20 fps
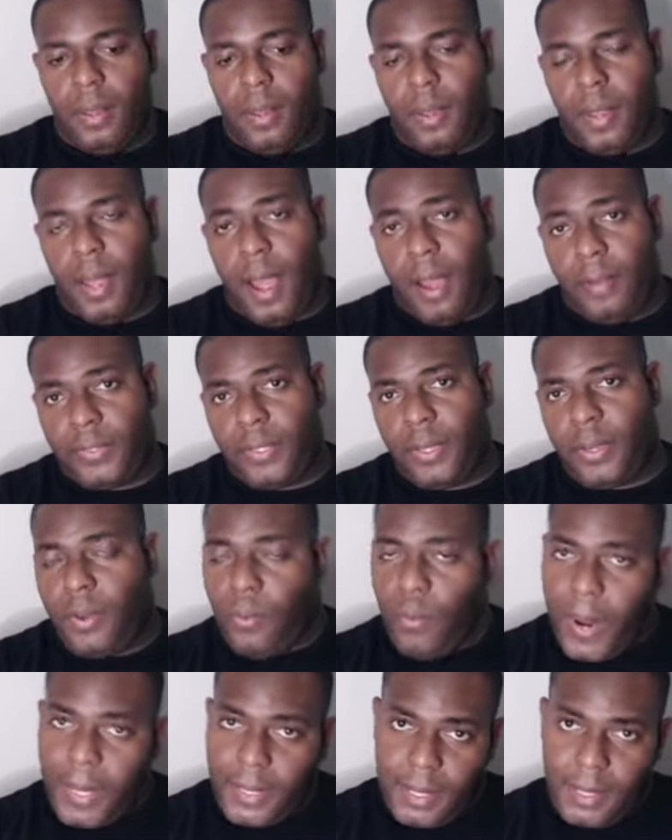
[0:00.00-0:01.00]
after you're
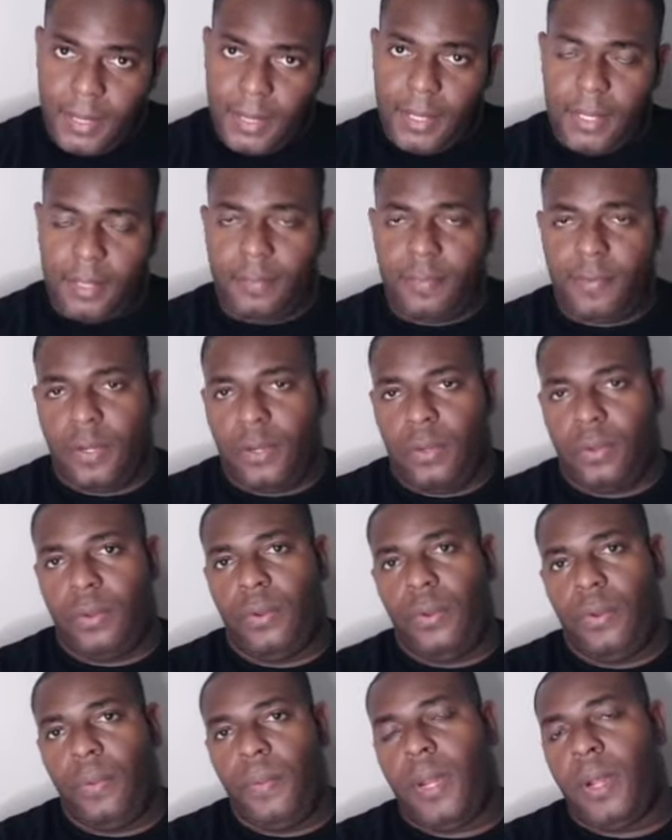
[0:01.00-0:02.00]
watching this video,
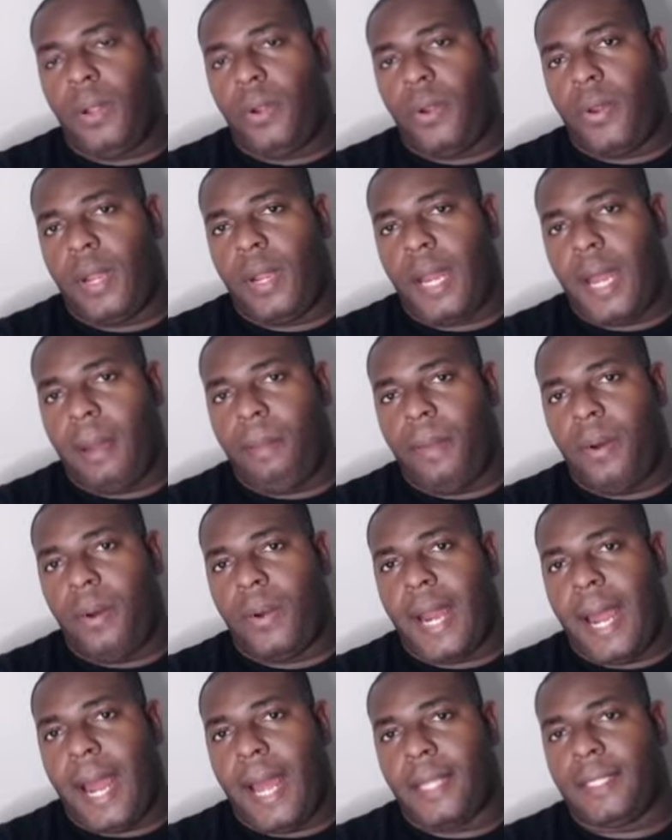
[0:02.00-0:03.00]
you will learn about
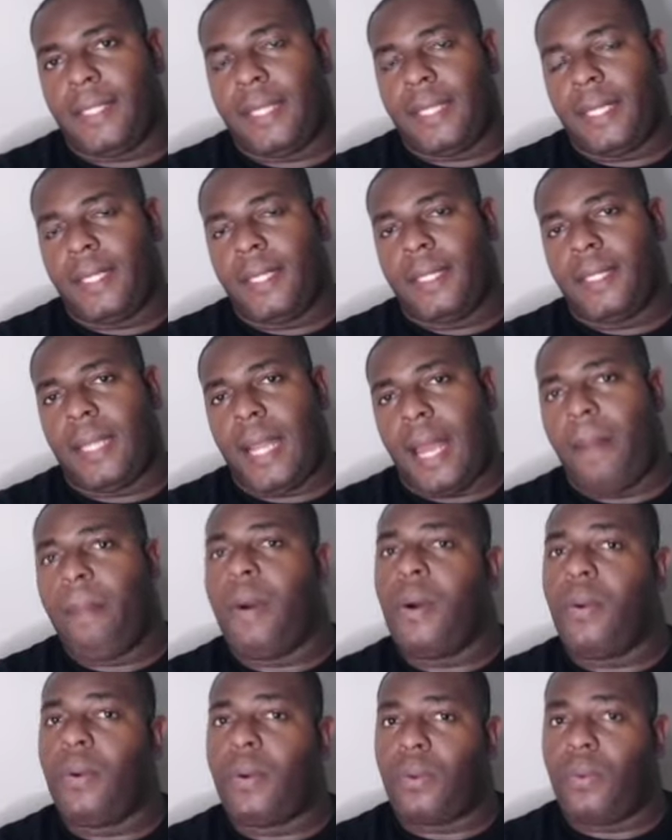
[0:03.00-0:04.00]
asset,
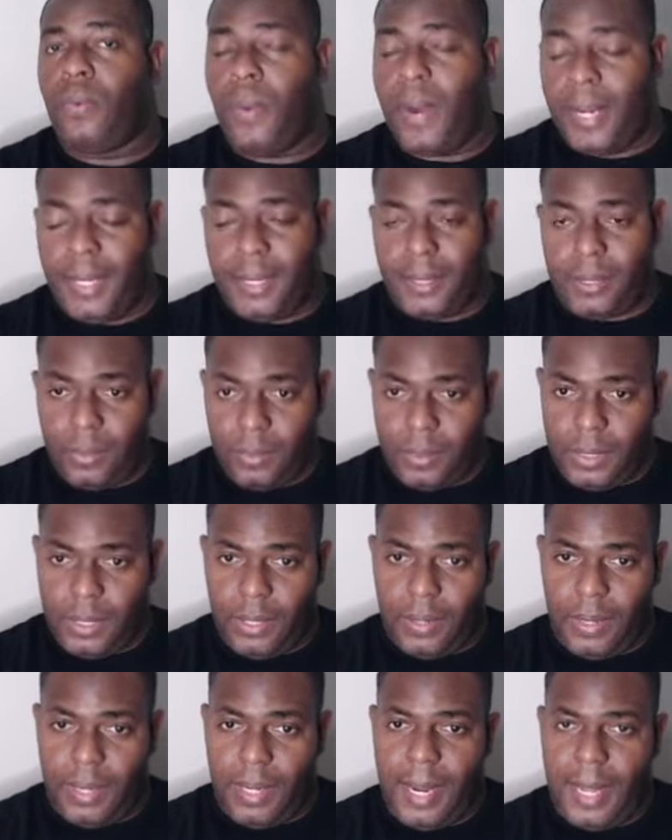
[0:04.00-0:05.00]
about what is
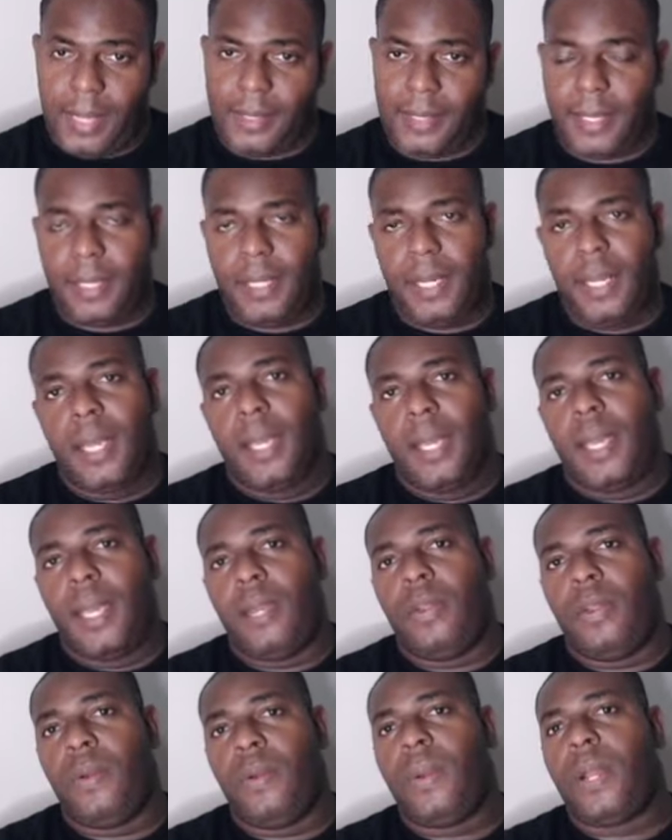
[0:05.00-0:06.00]
considered an asset,
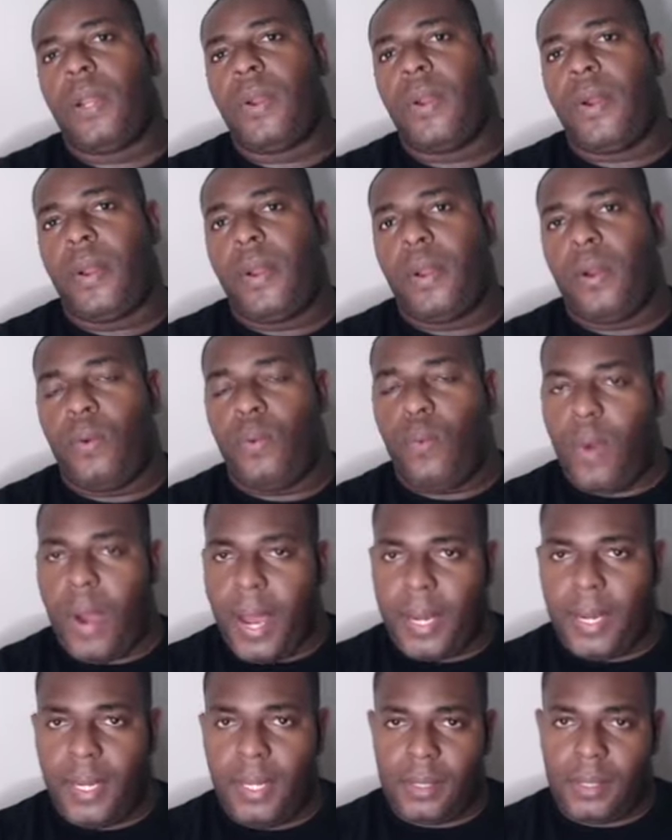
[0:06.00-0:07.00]
and you will learn what
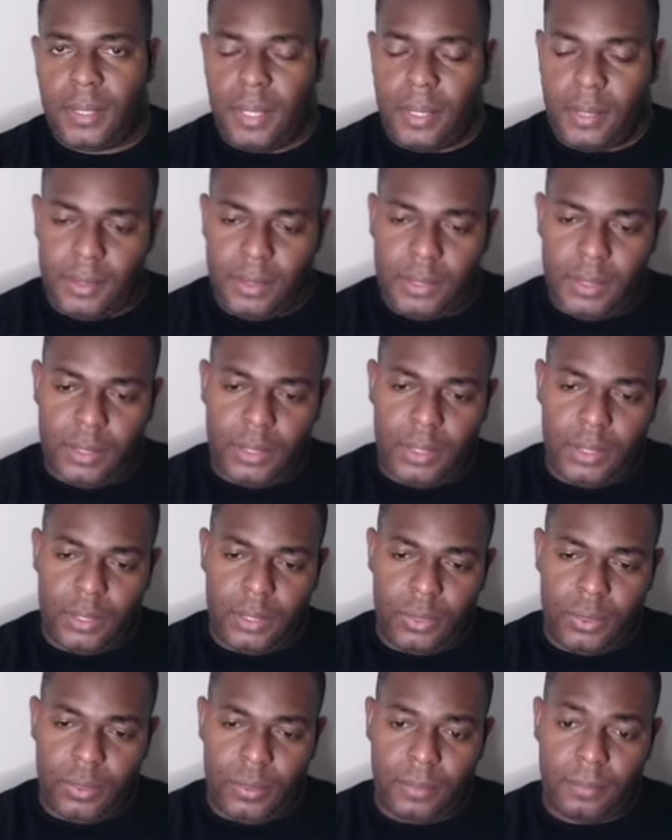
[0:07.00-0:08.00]
is a
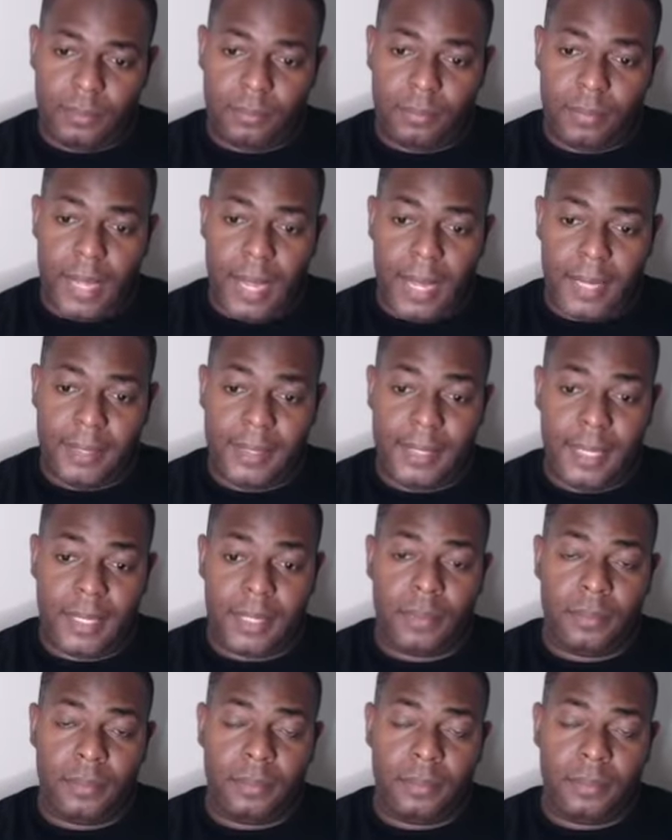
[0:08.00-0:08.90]
digital asset.